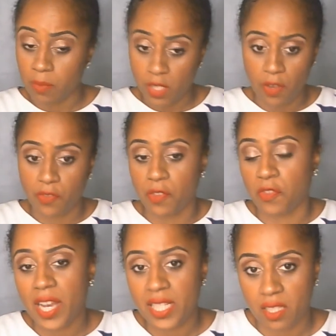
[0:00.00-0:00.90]
for the
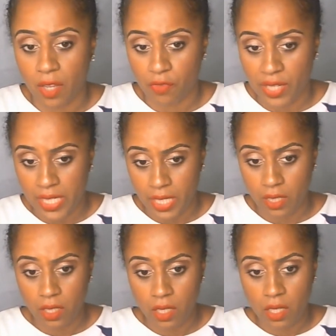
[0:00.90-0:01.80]
fire sign
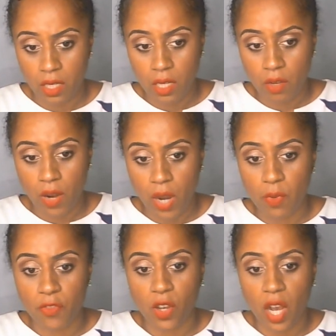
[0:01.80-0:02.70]
reading, right,
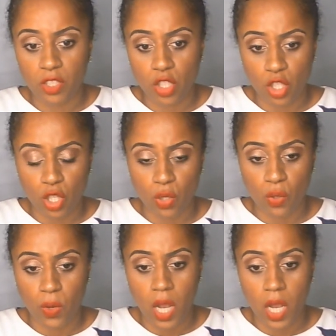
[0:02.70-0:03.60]
with regards
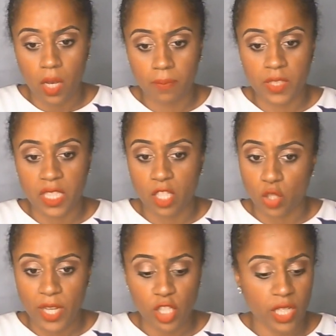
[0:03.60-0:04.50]
to the
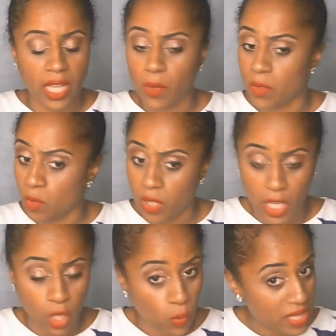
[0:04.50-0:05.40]
situation,
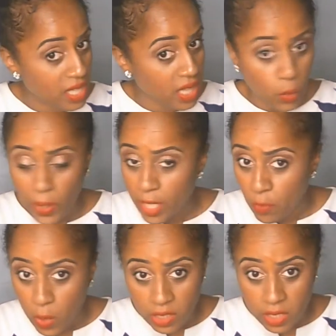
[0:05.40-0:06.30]
he always had the Queen of
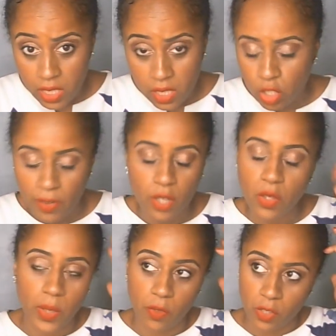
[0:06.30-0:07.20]
Wands. Sorry, not the
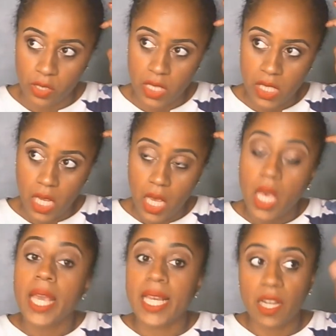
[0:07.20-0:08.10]
Queen of Wands.
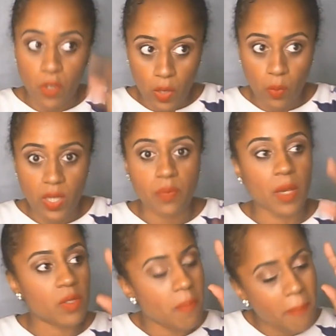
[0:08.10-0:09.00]
He'd have the Queen of Wands, but it
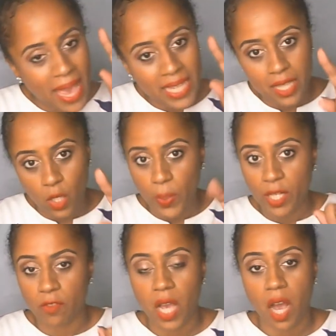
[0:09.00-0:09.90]
was mainly the Queen
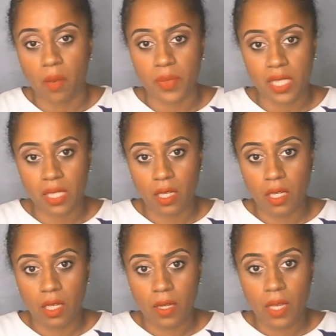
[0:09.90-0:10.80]
of Cups.
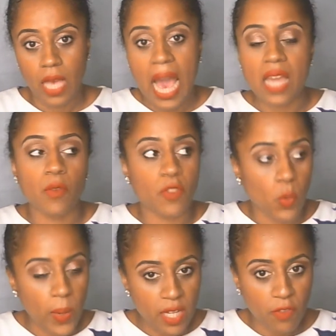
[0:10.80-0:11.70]
And then with the
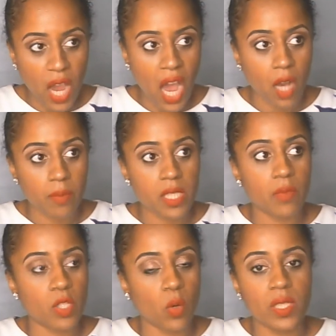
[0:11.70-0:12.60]
Queen of Cups, there
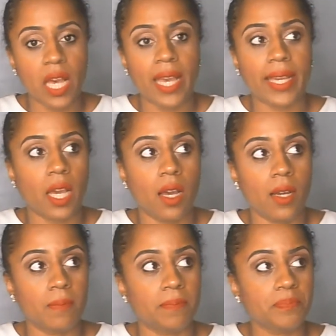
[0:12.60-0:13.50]
was always like
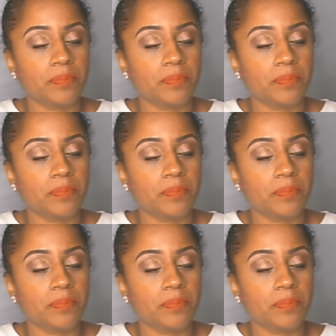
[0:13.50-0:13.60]
the